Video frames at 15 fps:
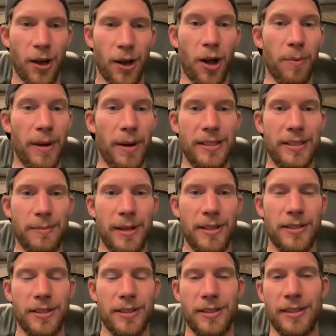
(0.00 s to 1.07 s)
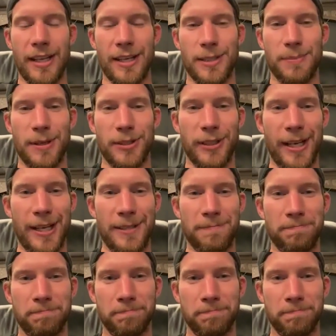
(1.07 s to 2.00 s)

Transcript: all my teammates and, and especially adin